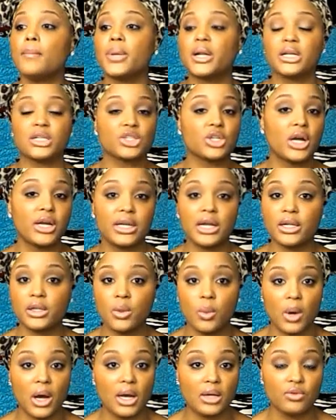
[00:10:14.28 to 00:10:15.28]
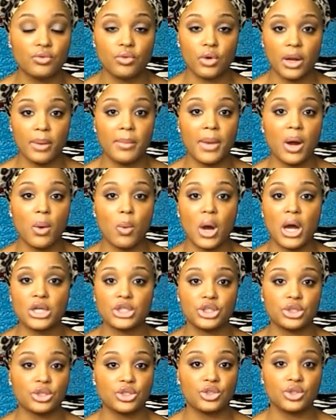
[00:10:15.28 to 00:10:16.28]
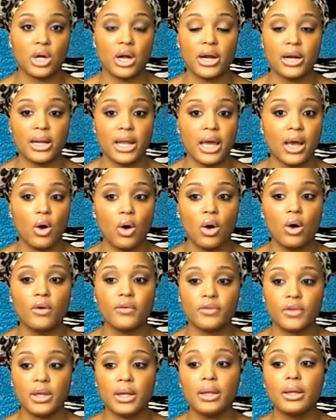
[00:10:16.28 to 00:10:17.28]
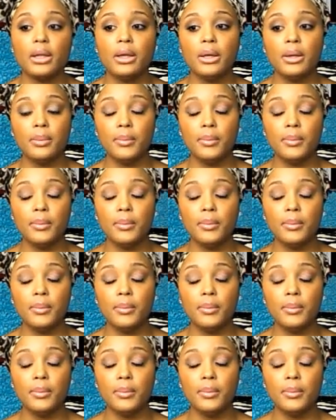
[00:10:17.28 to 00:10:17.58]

But I try not to run my washer and dryer that often.